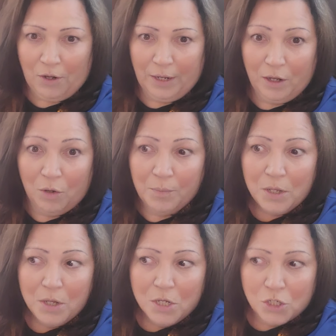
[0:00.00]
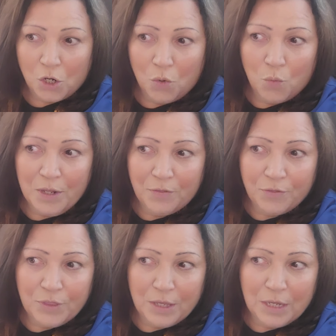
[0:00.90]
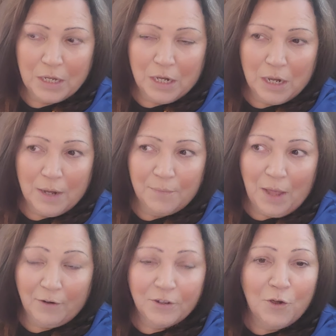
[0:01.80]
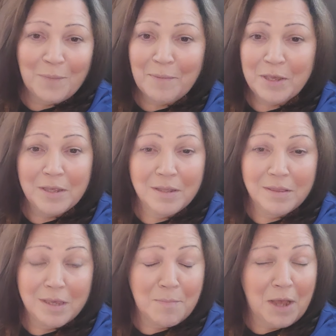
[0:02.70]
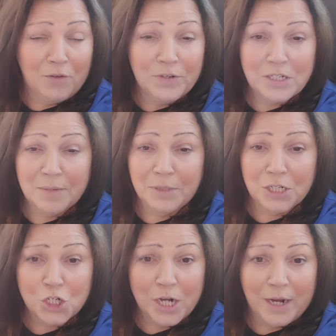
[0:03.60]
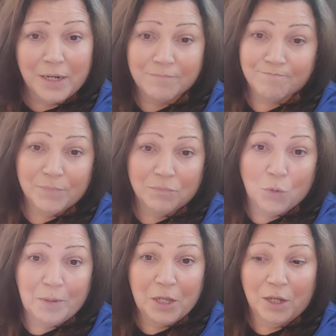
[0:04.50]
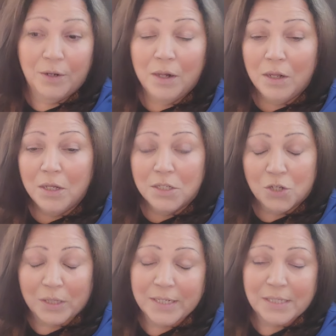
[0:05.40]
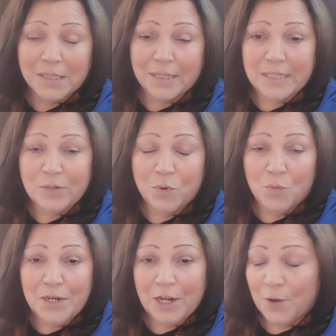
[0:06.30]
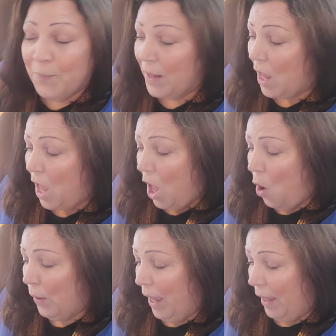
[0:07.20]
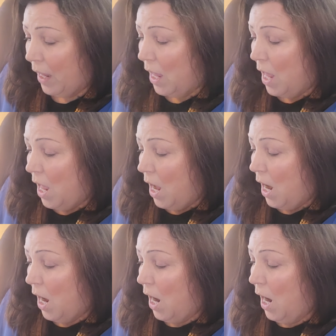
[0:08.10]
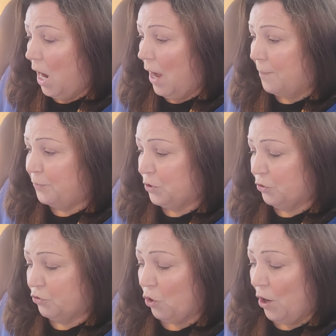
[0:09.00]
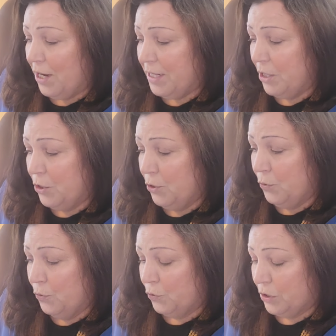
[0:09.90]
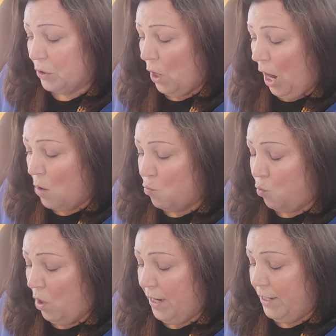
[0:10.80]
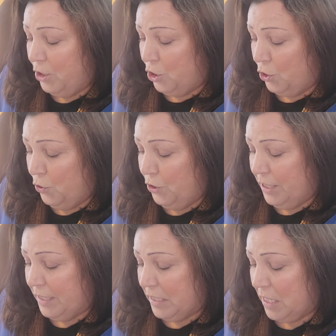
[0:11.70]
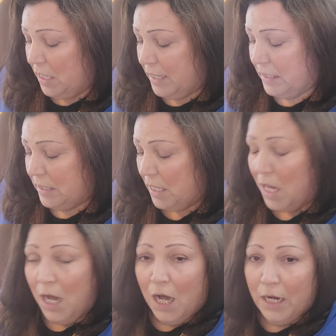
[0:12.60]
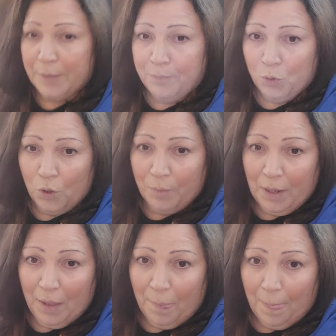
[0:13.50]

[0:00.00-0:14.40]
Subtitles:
going to help. So we think, I don't know, maybe the amount of a stimulus check would be good. So let's see what we do. Okay. To start in the news, I wanted to discuss unemployment.